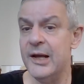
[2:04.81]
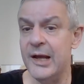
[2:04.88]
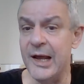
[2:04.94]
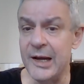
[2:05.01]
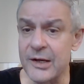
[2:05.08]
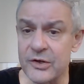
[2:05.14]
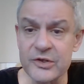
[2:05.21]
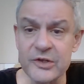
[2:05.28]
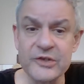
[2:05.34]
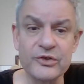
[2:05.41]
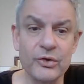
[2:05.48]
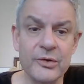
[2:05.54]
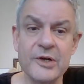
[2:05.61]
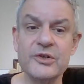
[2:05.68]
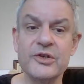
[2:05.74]
energy
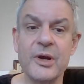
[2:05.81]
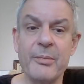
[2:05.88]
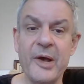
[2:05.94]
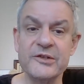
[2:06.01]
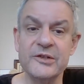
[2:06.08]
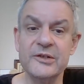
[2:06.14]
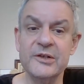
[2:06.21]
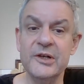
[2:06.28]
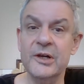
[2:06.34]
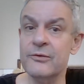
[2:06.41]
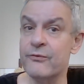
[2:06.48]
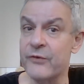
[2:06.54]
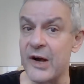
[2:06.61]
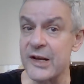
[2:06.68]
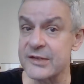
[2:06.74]
storage capacity, and
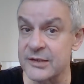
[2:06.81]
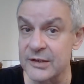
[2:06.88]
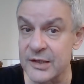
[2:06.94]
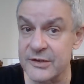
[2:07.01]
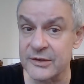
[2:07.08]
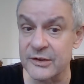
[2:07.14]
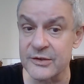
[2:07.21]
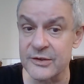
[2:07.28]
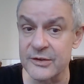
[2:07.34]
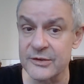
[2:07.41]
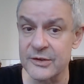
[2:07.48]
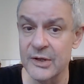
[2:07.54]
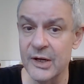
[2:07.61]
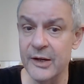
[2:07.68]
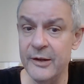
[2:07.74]
vast distances
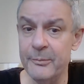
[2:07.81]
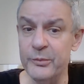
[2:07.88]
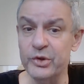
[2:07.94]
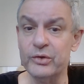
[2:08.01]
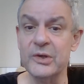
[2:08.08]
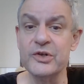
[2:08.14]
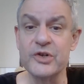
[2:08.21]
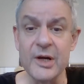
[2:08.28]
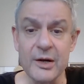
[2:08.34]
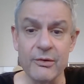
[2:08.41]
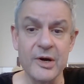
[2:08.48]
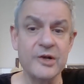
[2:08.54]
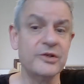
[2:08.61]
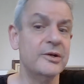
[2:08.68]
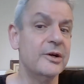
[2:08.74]
between
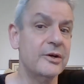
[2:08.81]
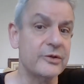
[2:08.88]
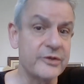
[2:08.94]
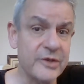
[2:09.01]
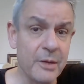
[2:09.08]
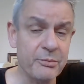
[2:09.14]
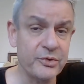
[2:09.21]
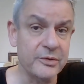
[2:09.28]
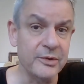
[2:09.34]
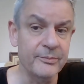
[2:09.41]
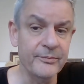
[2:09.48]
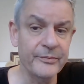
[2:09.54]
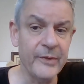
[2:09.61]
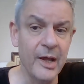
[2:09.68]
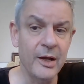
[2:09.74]
generation and consumption
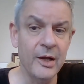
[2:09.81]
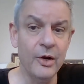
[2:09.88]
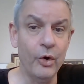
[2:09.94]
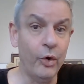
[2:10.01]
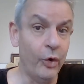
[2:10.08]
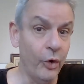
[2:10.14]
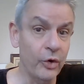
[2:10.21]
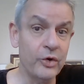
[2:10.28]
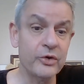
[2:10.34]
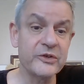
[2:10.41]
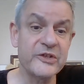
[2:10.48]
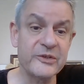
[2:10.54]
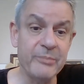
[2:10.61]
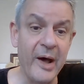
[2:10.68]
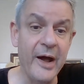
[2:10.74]
all
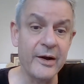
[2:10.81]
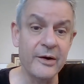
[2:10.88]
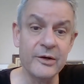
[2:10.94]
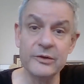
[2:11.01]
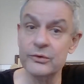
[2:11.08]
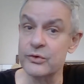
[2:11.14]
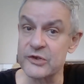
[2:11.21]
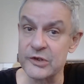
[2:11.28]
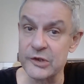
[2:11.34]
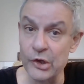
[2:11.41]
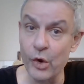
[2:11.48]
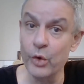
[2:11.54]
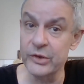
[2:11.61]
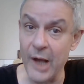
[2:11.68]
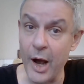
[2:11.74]
conspire to
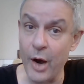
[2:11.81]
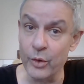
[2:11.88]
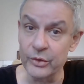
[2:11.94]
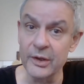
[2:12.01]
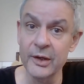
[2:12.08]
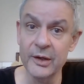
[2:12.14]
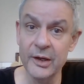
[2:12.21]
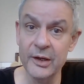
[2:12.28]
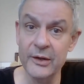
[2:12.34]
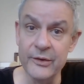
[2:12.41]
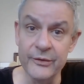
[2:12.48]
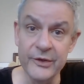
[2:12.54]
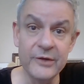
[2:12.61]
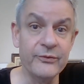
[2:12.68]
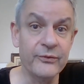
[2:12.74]
slow down
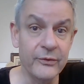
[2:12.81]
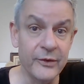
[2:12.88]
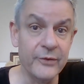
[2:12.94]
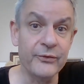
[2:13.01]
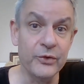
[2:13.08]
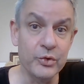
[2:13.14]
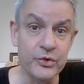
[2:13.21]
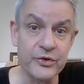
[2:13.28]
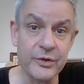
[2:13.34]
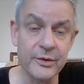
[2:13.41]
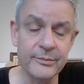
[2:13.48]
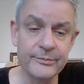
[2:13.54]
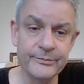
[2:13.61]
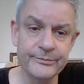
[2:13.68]
the future.